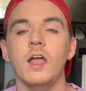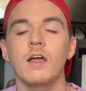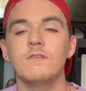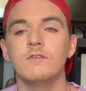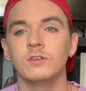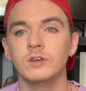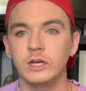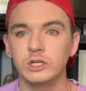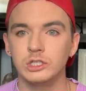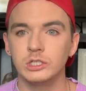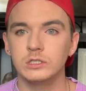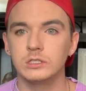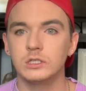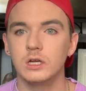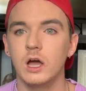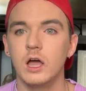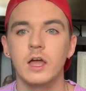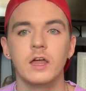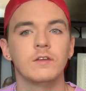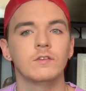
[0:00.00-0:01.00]
foundation's
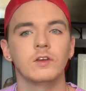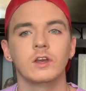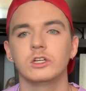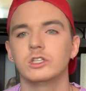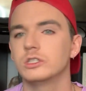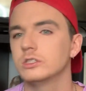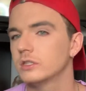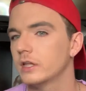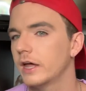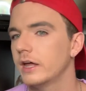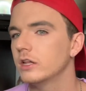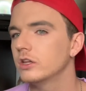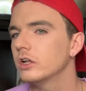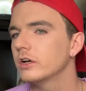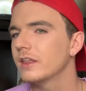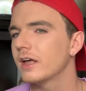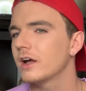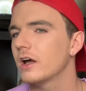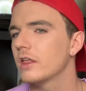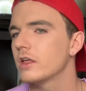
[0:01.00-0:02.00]
done, foundation's laid.
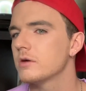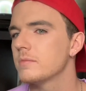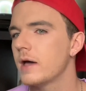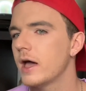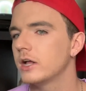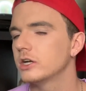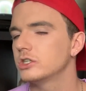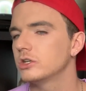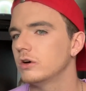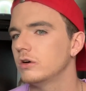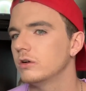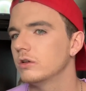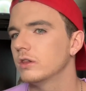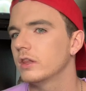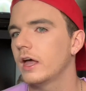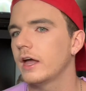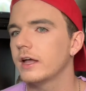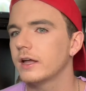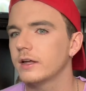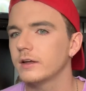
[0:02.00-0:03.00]
Look at that color match, y'all.
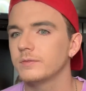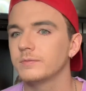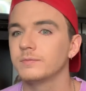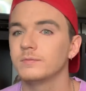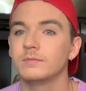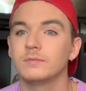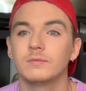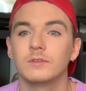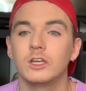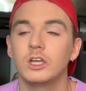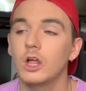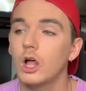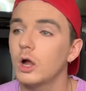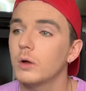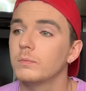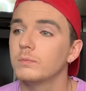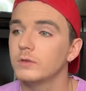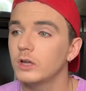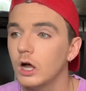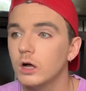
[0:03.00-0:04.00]
Like,
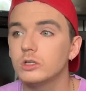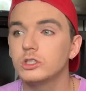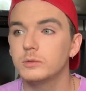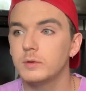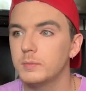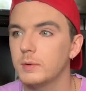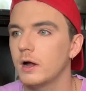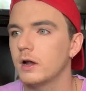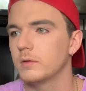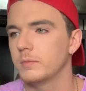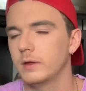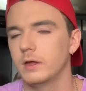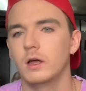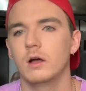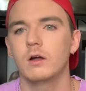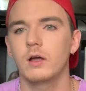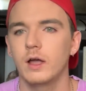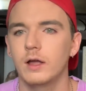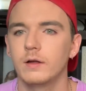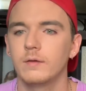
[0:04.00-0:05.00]
y'all should be proud of me,
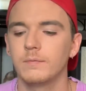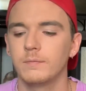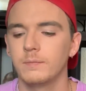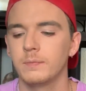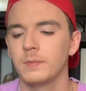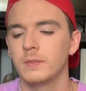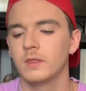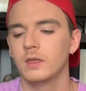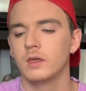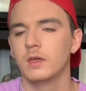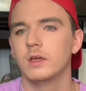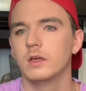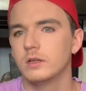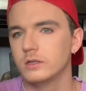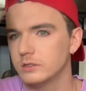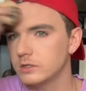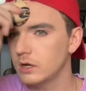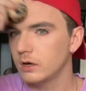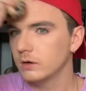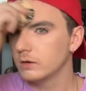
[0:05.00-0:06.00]
okay?
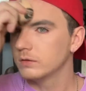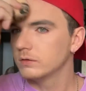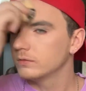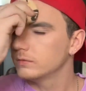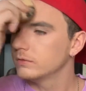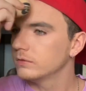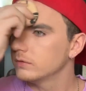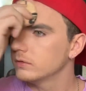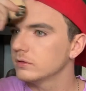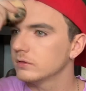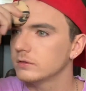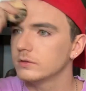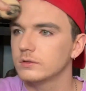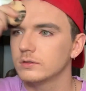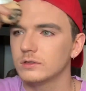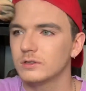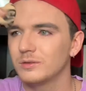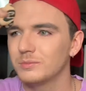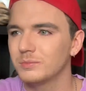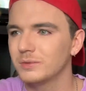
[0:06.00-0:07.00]
So,
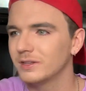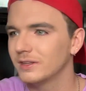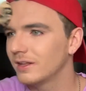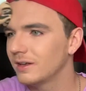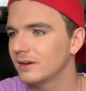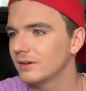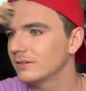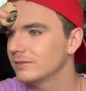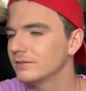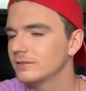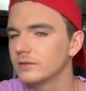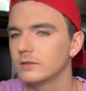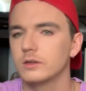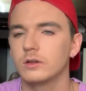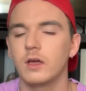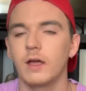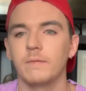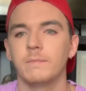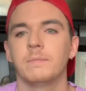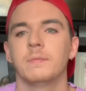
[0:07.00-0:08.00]
blend that.
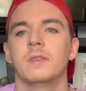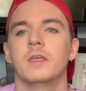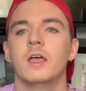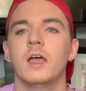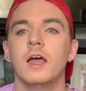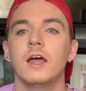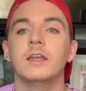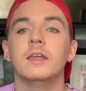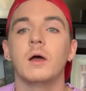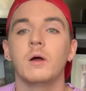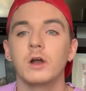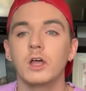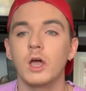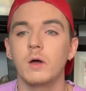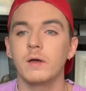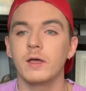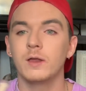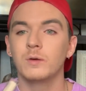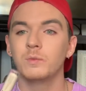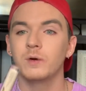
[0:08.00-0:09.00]
Okay, now I'm gonna
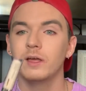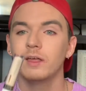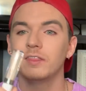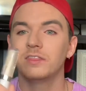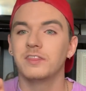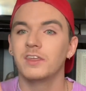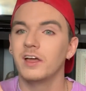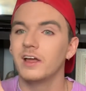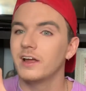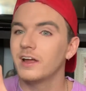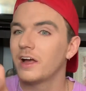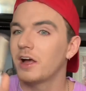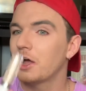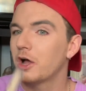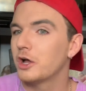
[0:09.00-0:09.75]
go in with the